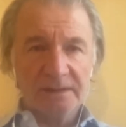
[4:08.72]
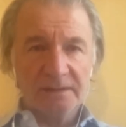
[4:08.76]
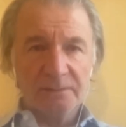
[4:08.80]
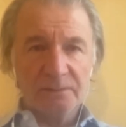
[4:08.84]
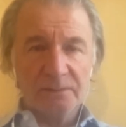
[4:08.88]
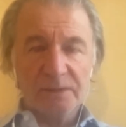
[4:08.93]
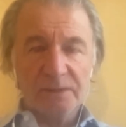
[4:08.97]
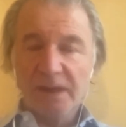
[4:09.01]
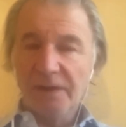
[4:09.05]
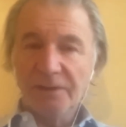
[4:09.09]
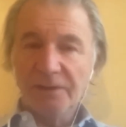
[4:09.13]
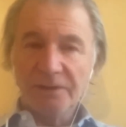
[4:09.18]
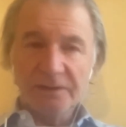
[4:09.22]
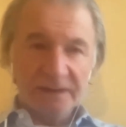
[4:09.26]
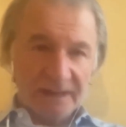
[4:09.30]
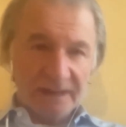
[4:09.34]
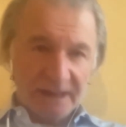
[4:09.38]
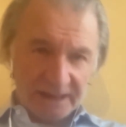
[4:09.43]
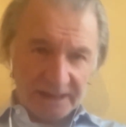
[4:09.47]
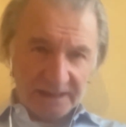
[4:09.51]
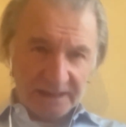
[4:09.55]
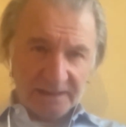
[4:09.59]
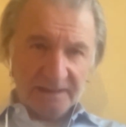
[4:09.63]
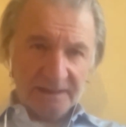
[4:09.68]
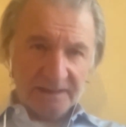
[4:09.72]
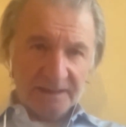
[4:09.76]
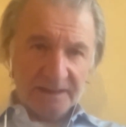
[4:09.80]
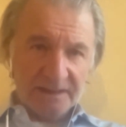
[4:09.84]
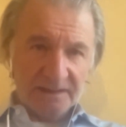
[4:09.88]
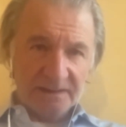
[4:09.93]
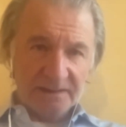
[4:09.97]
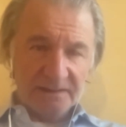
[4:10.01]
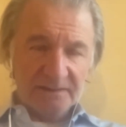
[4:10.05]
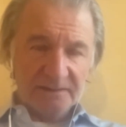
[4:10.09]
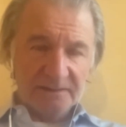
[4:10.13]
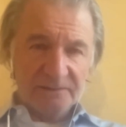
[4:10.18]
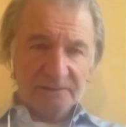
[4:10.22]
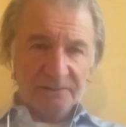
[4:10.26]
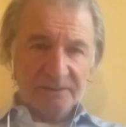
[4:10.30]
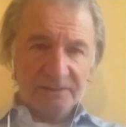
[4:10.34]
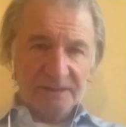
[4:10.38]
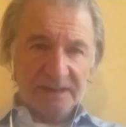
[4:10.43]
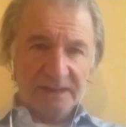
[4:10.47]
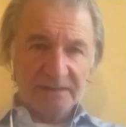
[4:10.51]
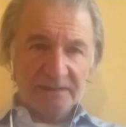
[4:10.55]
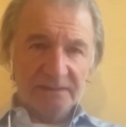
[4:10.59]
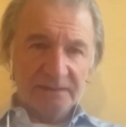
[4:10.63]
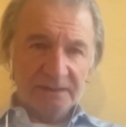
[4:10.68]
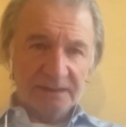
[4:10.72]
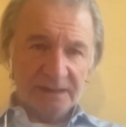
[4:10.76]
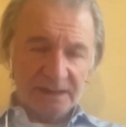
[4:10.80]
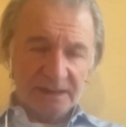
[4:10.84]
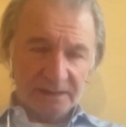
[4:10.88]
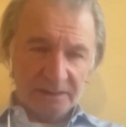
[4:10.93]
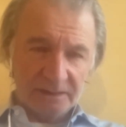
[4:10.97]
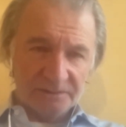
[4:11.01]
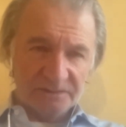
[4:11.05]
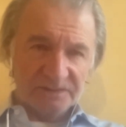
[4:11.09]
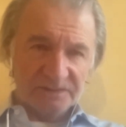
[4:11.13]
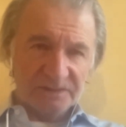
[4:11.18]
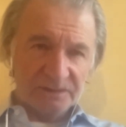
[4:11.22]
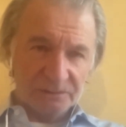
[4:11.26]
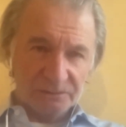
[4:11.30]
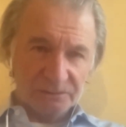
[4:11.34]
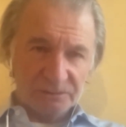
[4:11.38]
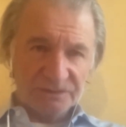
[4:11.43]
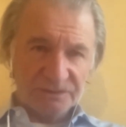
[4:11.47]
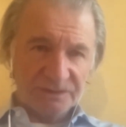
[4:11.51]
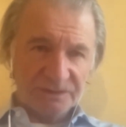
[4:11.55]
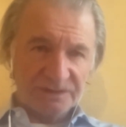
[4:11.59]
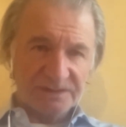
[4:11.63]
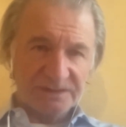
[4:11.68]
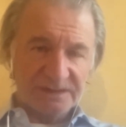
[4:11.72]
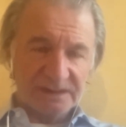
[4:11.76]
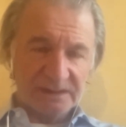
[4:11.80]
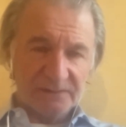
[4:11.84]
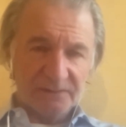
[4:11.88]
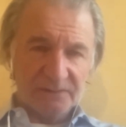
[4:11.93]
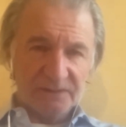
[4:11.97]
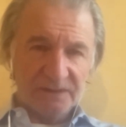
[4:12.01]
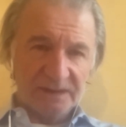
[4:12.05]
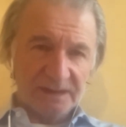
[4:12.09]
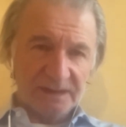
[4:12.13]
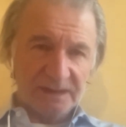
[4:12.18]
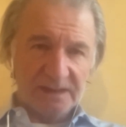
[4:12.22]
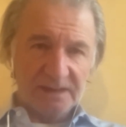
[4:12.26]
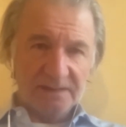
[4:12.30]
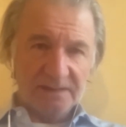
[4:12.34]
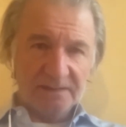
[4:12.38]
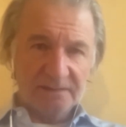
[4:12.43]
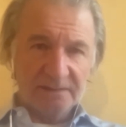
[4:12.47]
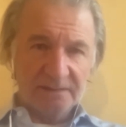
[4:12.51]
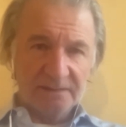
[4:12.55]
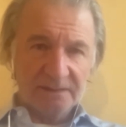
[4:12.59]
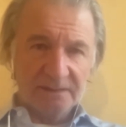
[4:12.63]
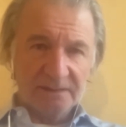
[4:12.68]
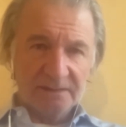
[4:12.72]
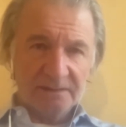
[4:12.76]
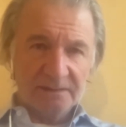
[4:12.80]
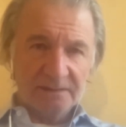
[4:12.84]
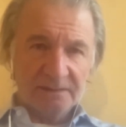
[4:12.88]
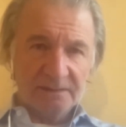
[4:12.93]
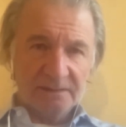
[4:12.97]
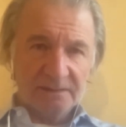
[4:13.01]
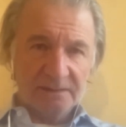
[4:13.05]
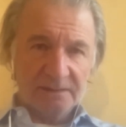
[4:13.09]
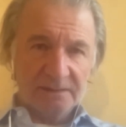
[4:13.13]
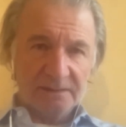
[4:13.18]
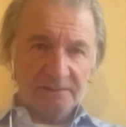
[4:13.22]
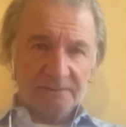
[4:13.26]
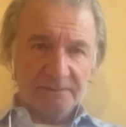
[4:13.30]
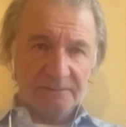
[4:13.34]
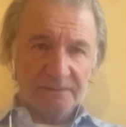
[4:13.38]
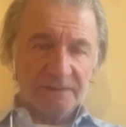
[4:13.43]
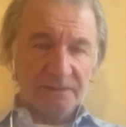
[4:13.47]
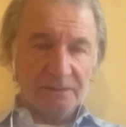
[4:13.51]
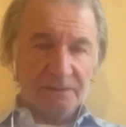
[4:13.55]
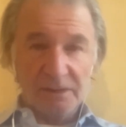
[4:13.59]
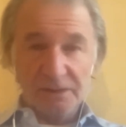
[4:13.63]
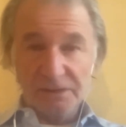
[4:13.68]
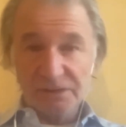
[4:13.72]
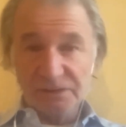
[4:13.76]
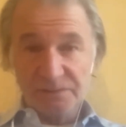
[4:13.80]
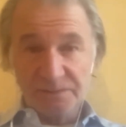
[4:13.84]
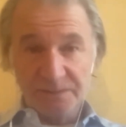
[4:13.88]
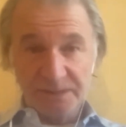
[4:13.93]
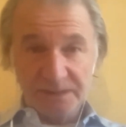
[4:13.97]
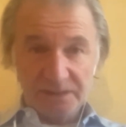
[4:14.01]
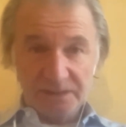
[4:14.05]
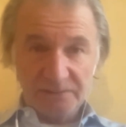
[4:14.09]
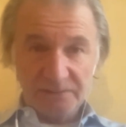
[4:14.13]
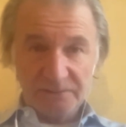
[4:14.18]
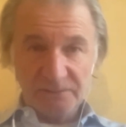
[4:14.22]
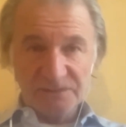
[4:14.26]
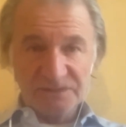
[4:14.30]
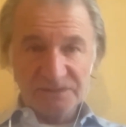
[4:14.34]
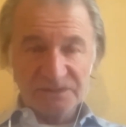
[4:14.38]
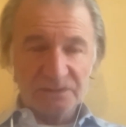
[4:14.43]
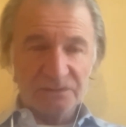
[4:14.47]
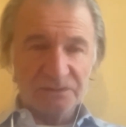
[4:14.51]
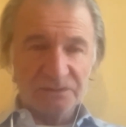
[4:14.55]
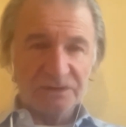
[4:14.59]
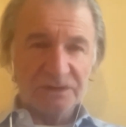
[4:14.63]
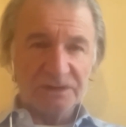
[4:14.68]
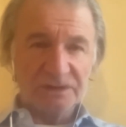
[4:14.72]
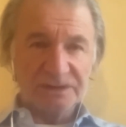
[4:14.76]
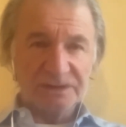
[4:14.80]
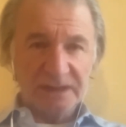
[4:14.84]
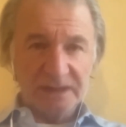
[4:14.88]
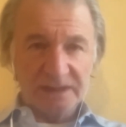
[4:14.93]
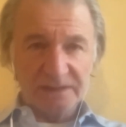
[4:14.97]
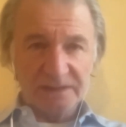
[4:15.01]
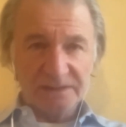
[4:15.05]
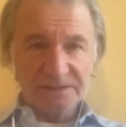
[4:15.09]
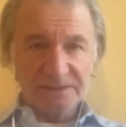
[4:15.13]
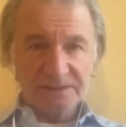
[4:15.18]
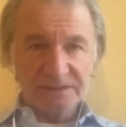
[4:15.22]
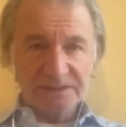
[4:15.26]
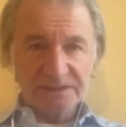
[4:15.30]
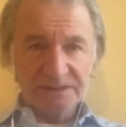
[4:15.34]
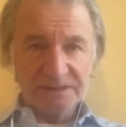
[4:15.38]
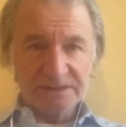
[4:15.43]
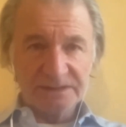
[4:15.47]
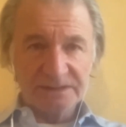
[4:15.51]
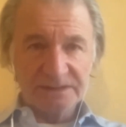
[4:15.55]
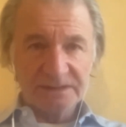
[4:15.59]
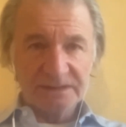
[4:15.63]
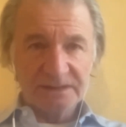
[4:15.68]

we are not likely to get the kind of solutions that we need with regard to many of those social challenges.